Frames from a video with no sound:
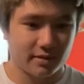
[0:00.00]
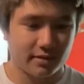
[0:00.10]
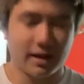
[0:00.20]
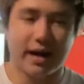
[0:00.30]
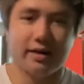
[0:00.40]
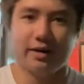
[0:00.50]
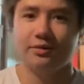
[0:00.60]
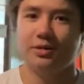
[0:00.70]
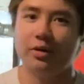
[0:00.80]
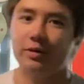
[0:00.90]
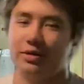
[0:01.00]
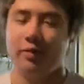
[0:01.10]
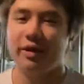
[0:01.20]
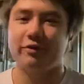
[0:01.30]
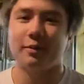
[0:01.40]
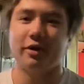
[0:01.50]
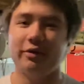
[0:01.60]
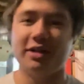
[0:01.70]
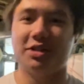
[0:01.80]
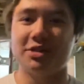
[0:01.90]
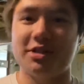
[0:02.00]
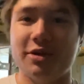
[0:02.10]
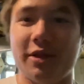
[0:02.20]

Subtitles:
don't know. Don't wait for motivation. Just do the